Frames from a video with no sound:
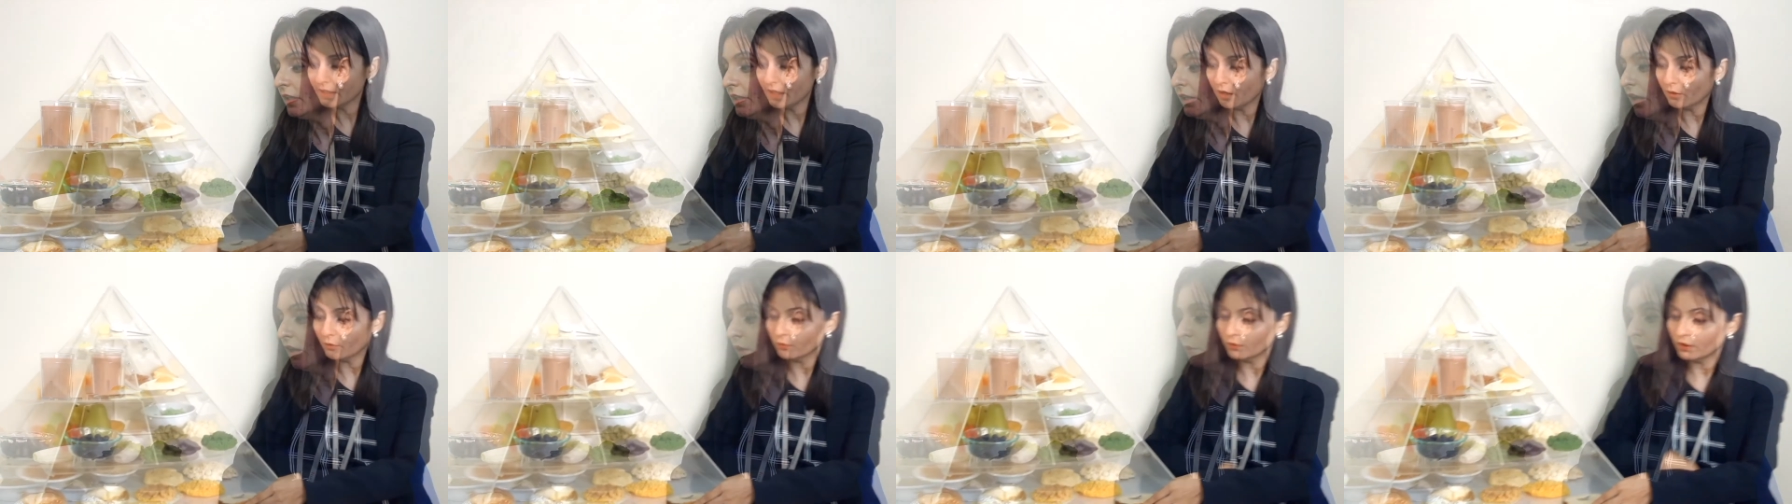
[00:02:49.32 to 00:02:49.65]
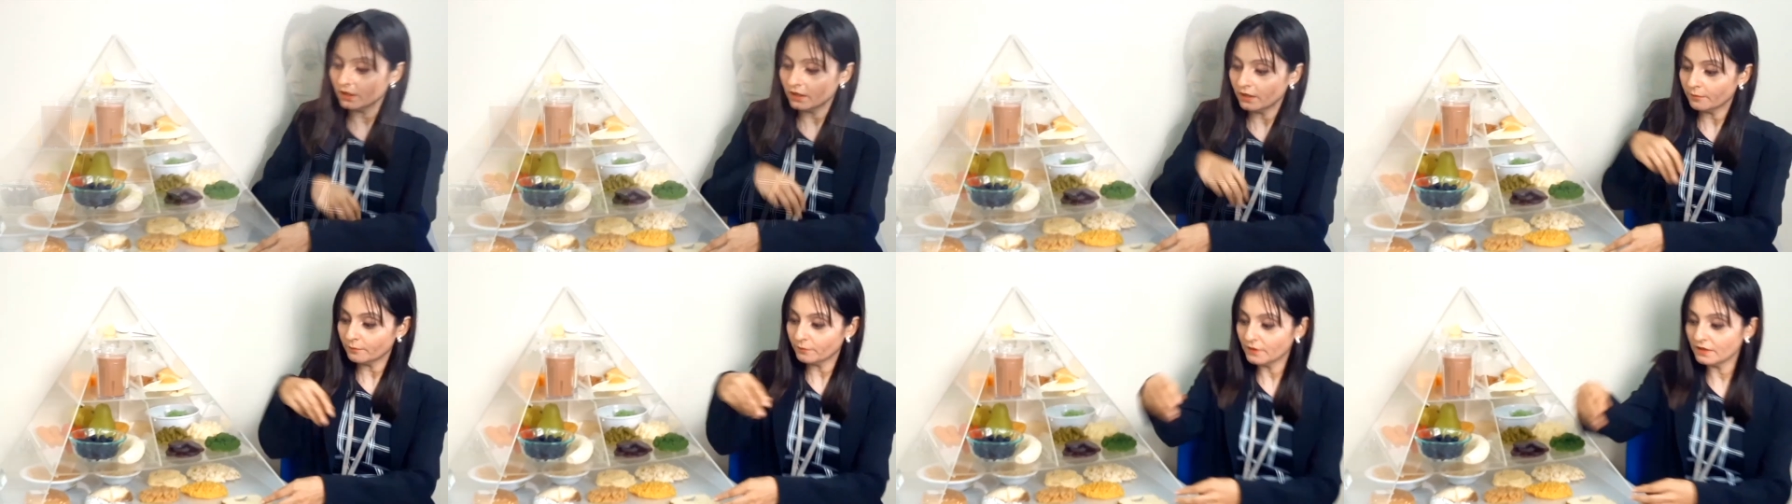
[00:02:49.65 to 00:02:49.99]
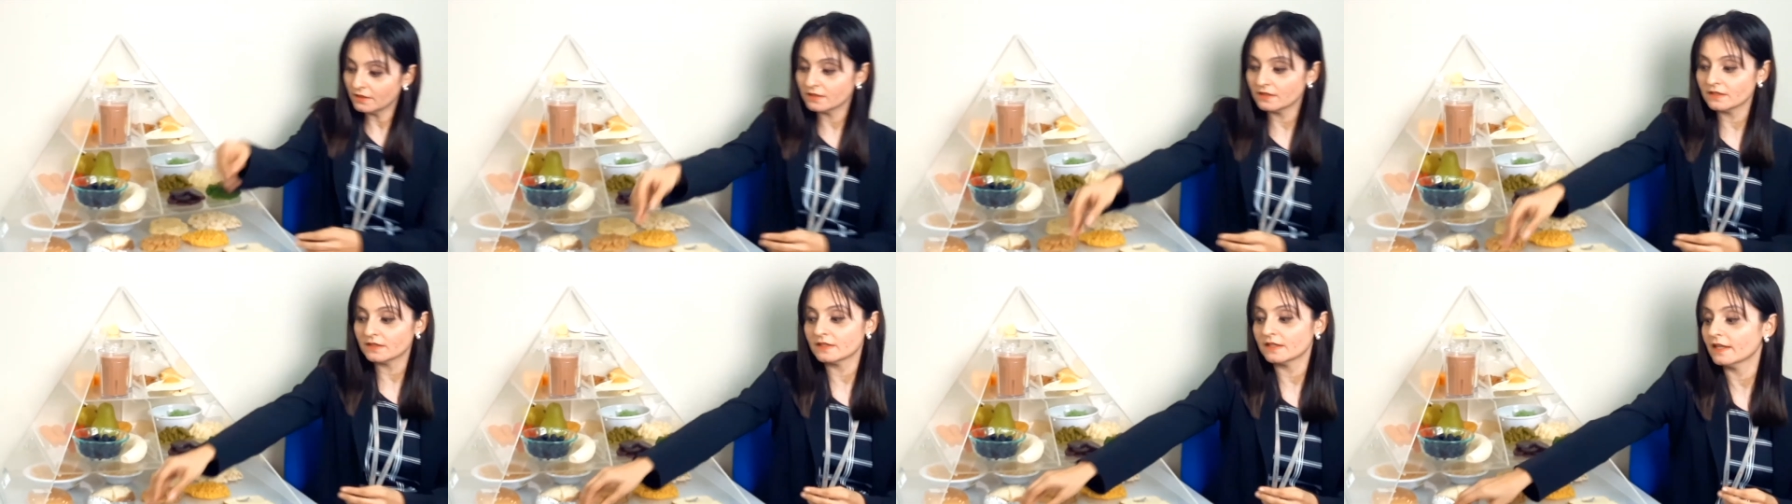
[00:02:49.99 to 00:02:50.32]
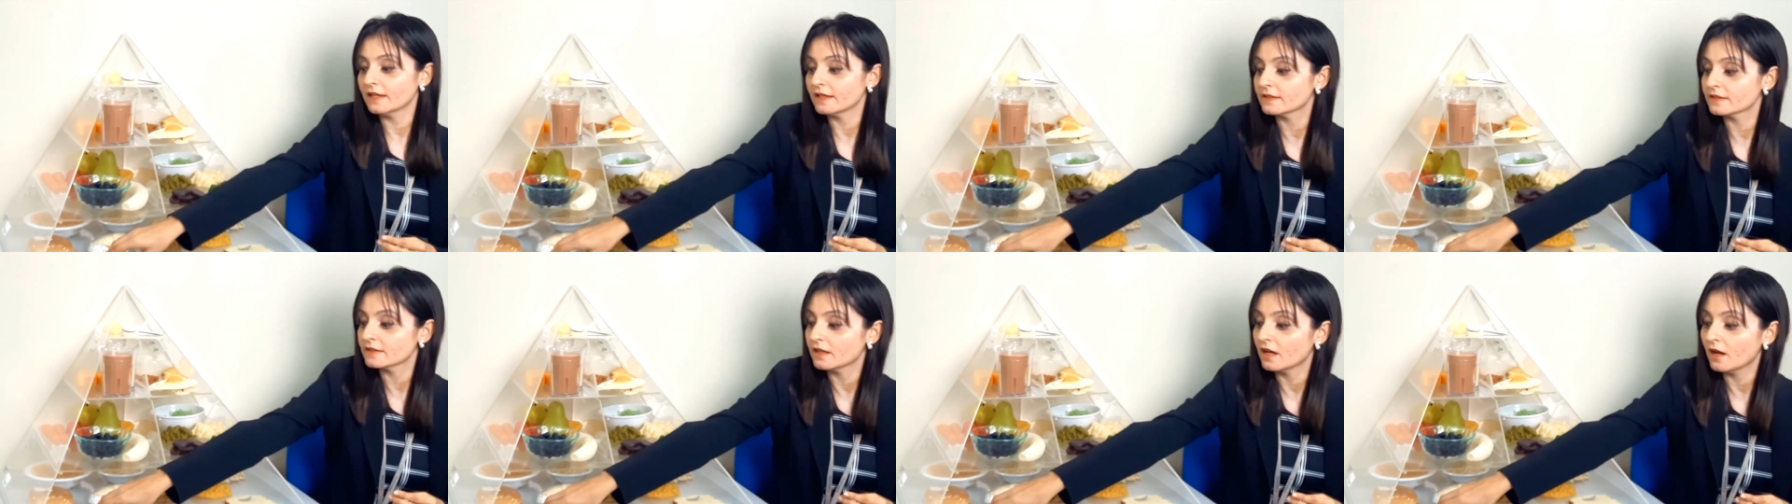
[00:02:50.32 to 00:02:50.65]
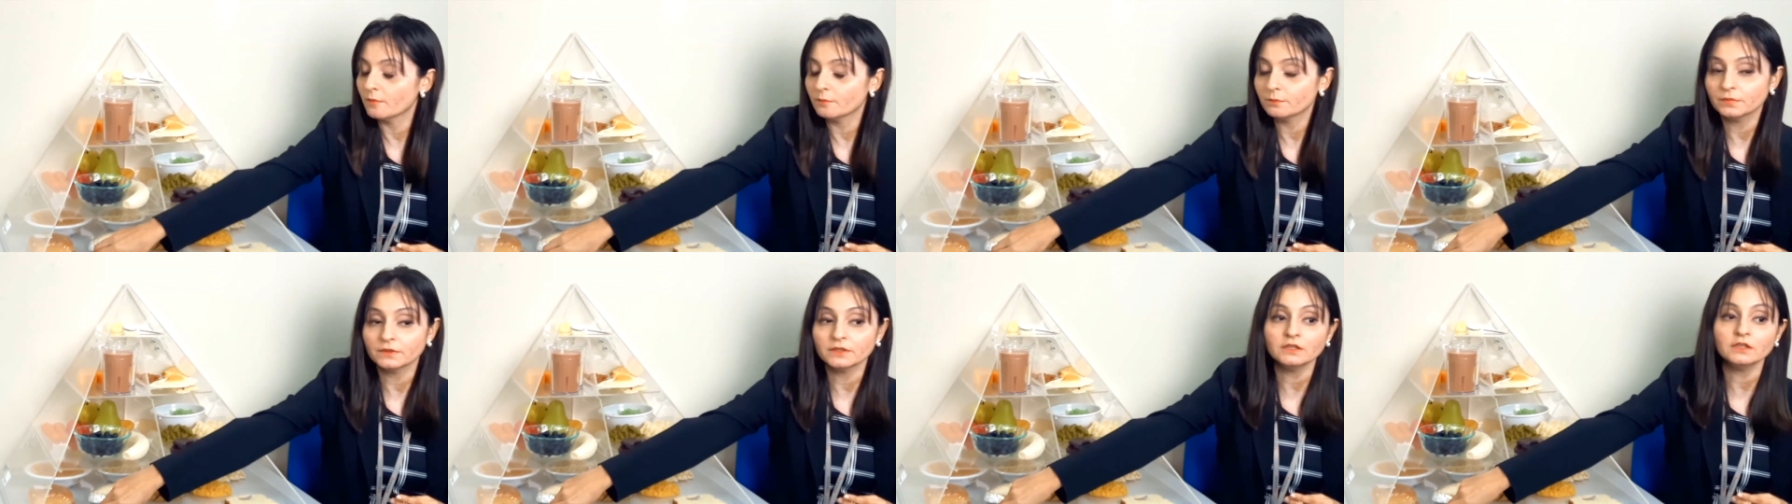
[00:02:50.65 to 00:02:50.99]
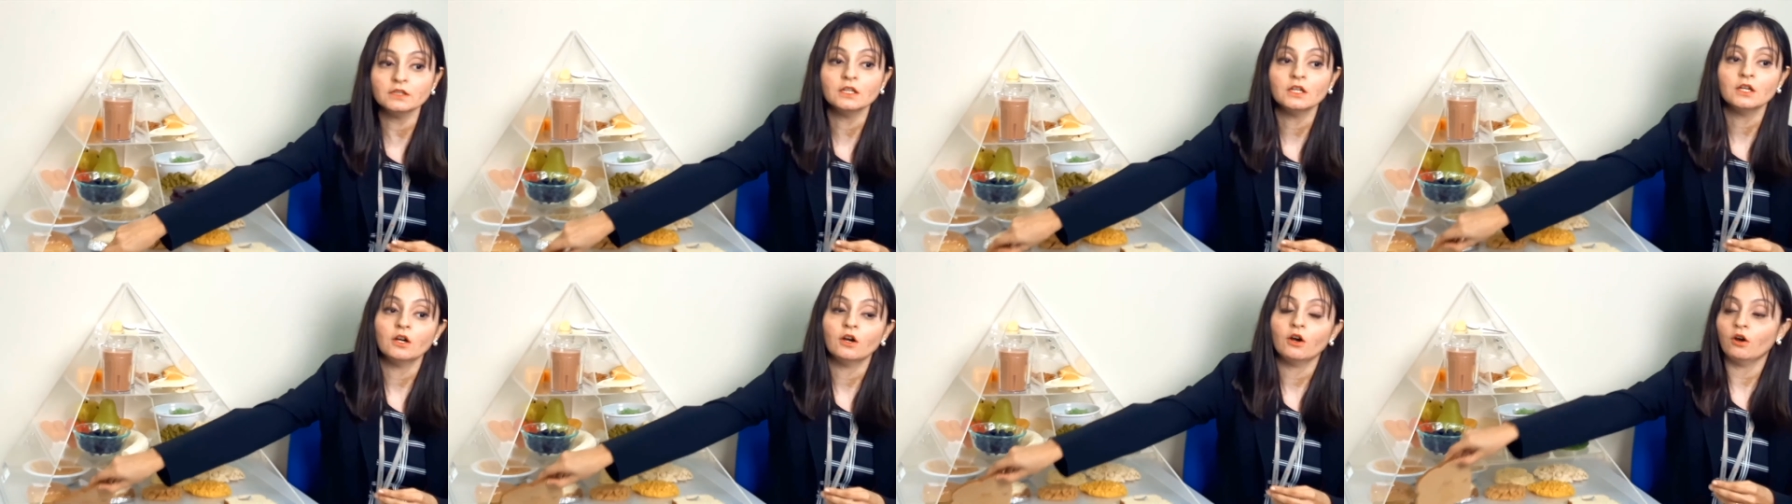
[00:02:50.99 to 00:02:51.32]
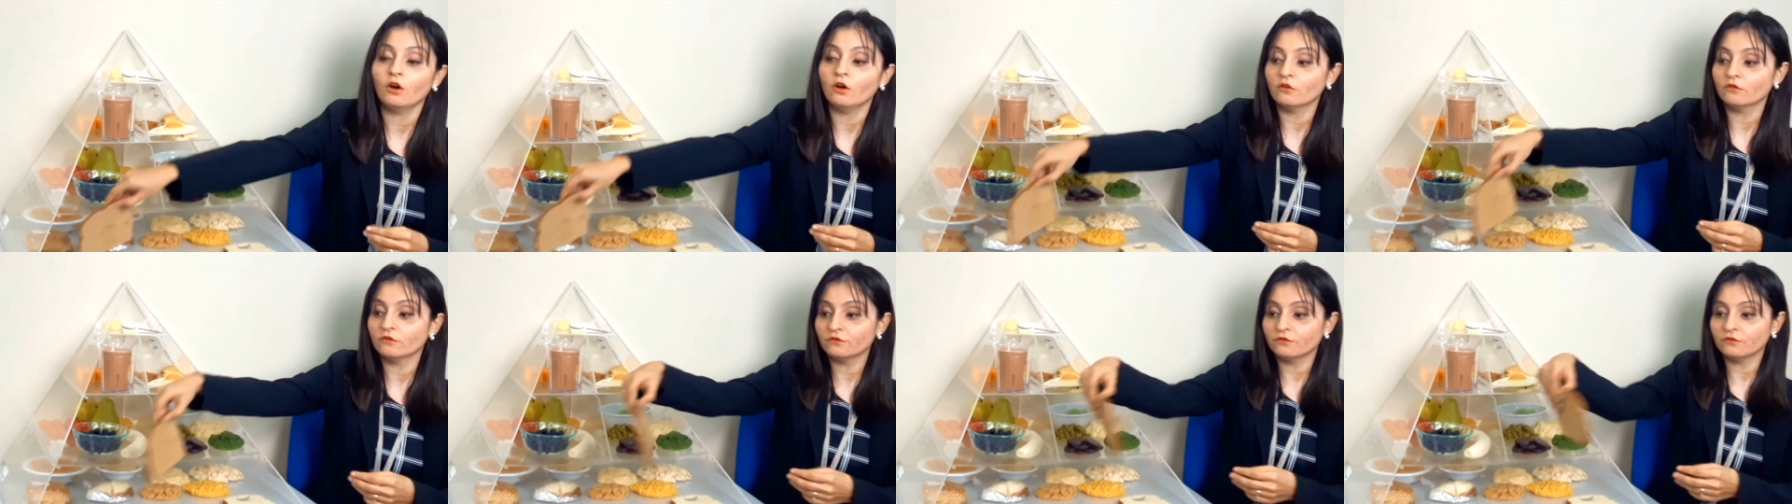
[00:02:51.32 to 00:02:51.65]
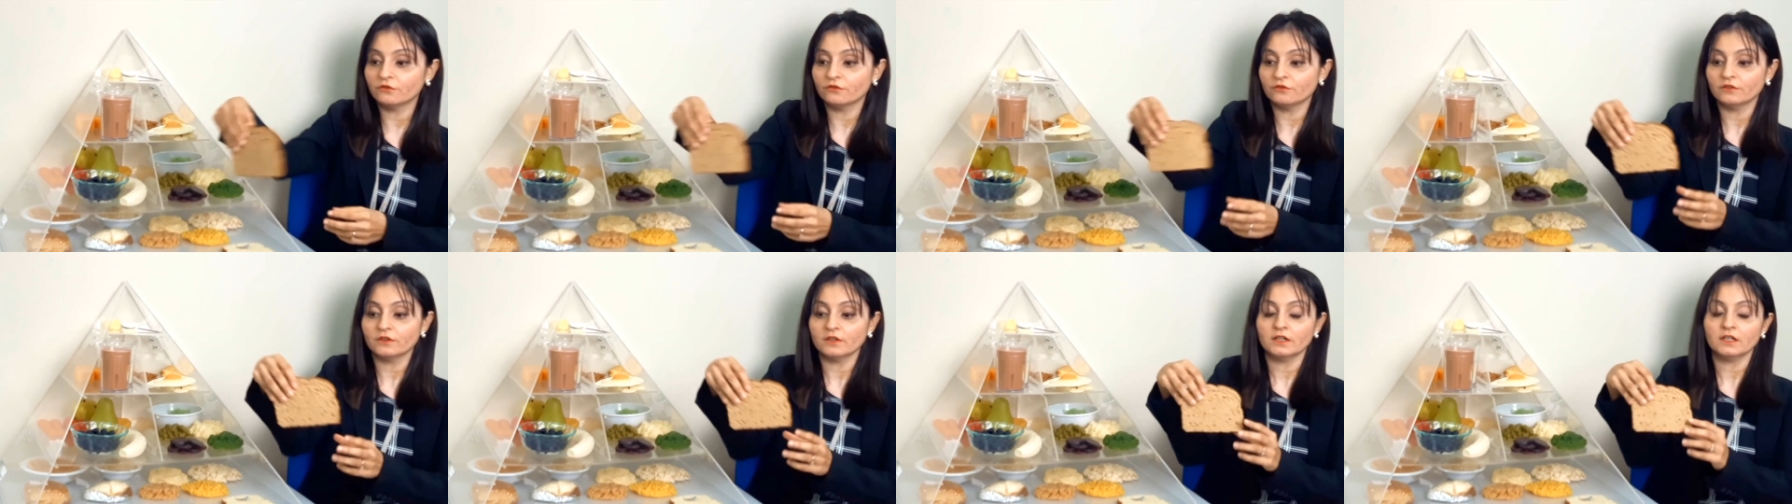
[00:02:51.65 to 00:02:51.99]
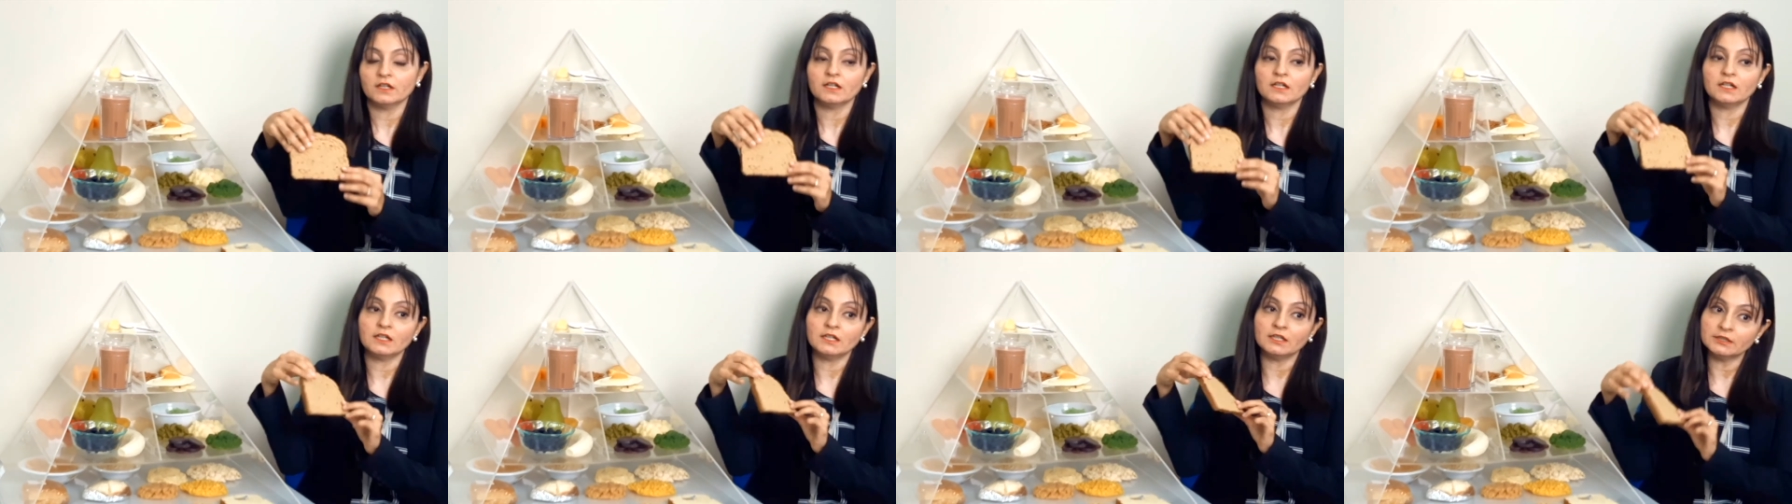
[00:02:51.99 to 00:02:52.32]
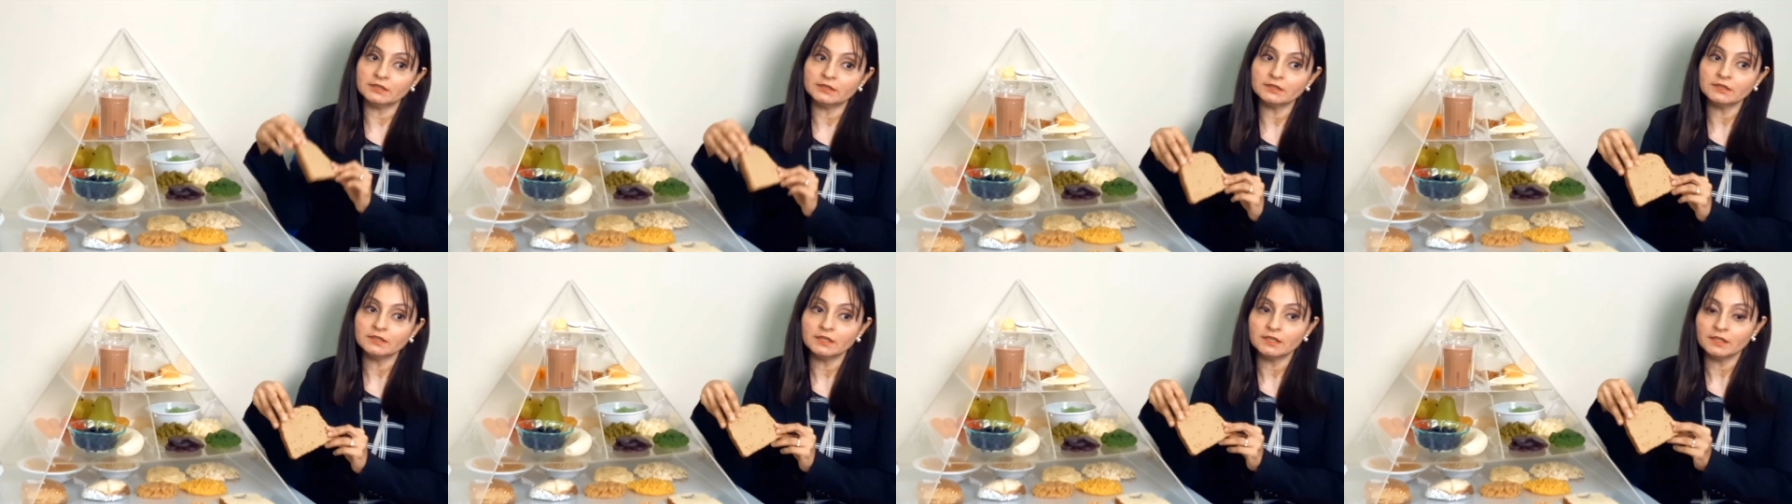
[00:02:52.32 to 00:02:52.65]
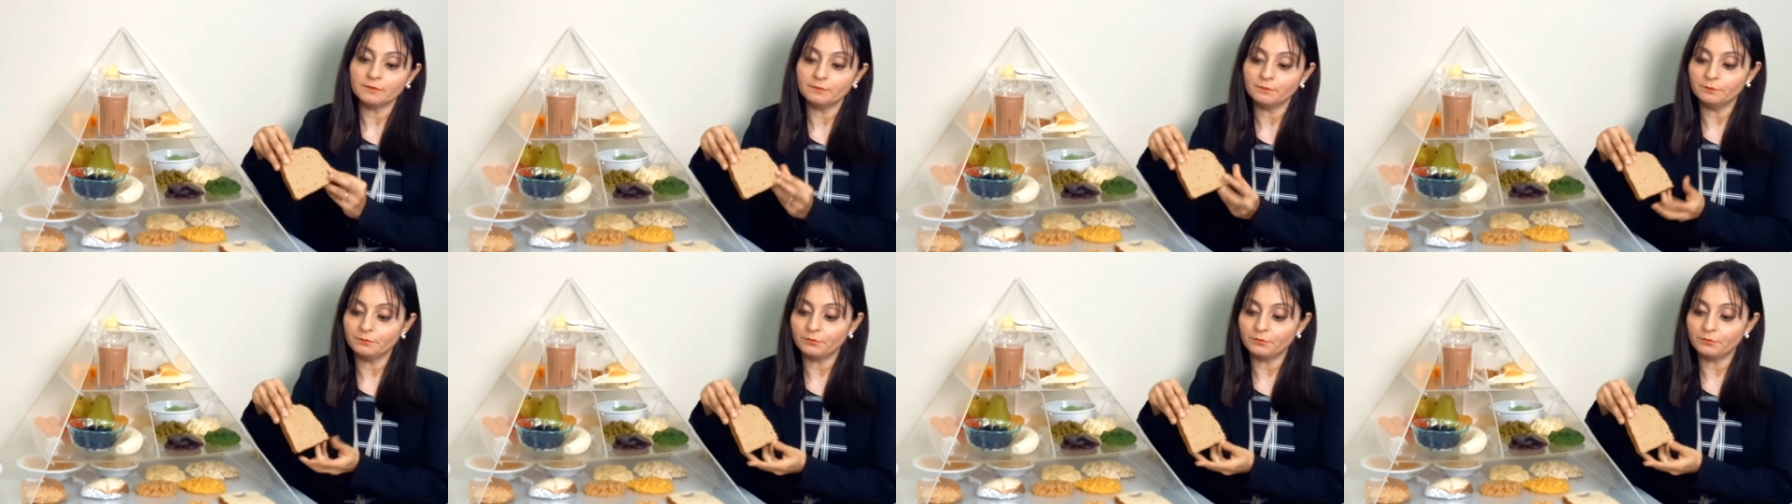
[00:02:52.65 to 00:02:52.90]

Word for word: Now, this is an example of a